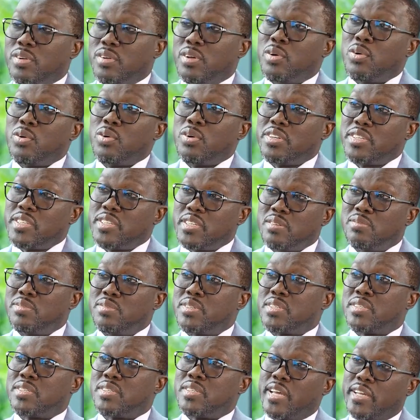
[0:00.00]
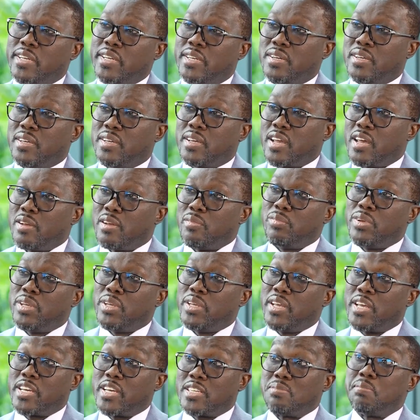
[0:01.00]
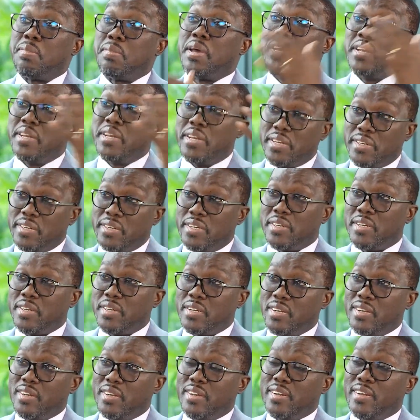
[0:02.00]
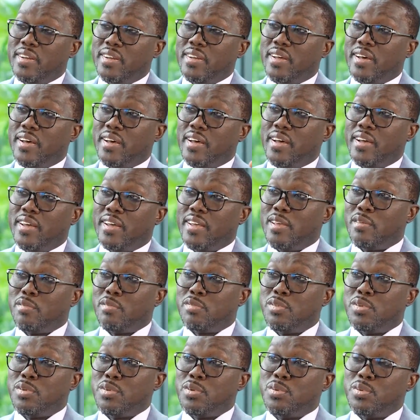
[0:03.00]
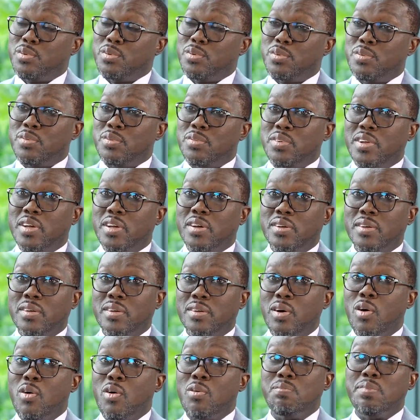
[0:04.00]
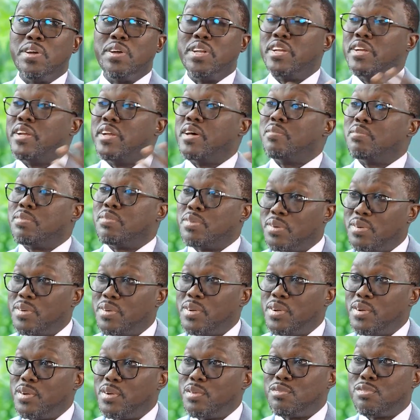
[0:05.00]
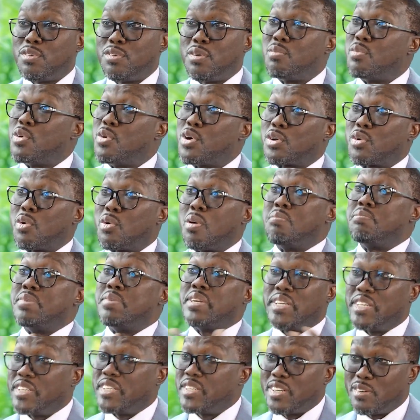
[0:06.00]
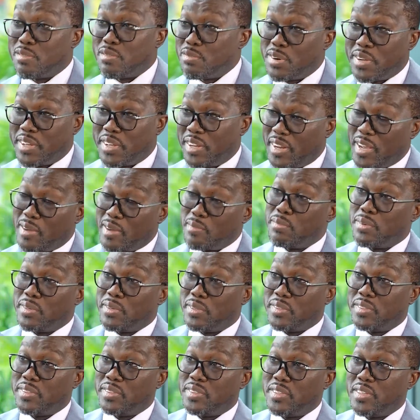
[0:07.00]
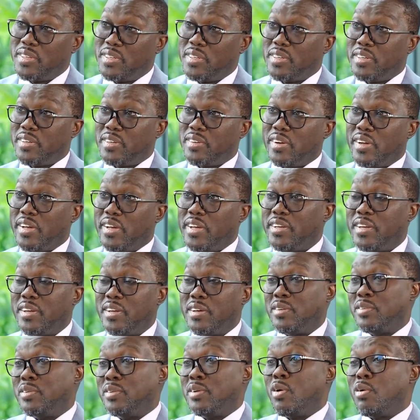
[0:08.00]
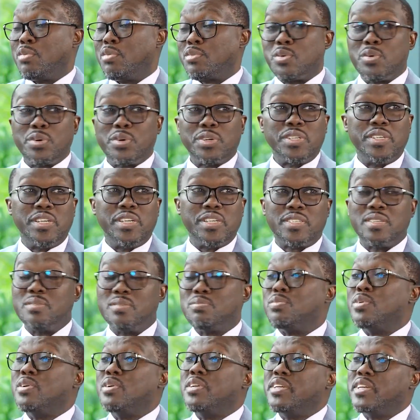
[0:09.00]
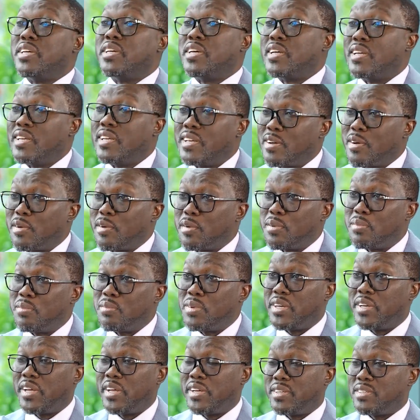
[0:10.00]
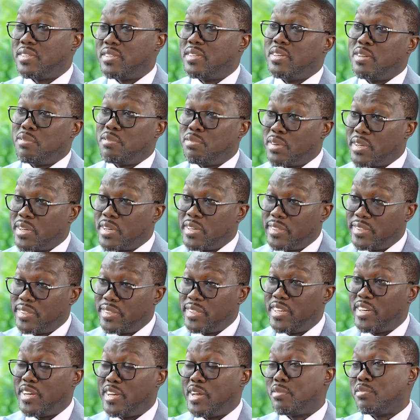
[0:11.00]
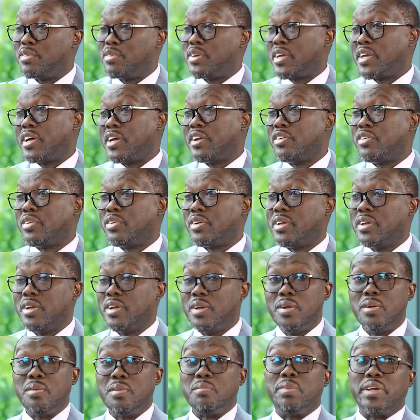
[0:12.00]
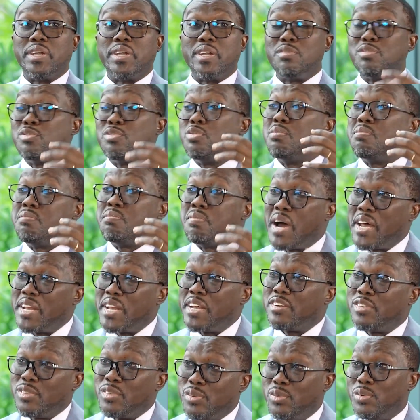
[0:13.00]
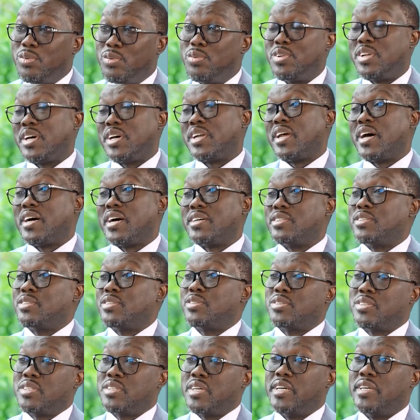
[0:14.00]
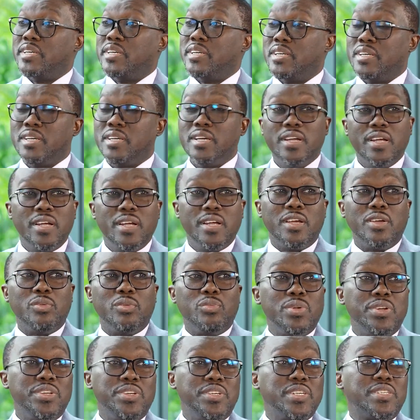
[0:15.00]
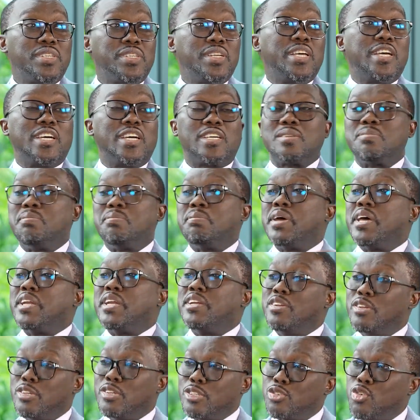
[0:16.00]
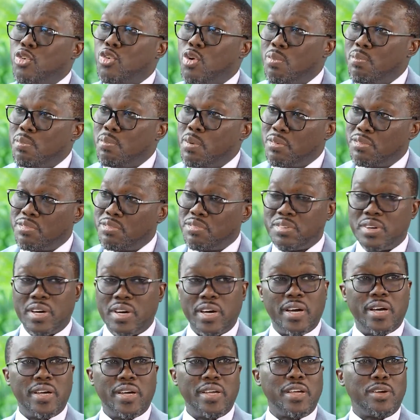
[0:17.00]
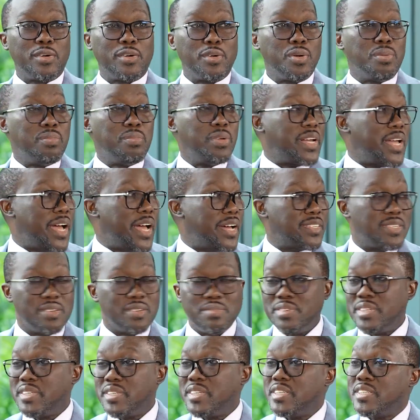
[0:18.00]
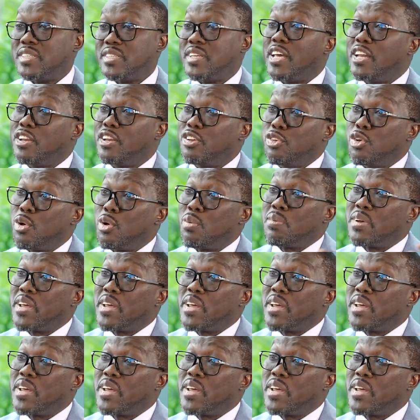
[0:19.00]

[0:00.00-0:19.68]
The whole service sector can be expanded if you open it up for more competition, for example, right? Of course, there's a political economy that is difficult in every country, but if you manage to do that as a society, it will just expand the scope of economic activities and job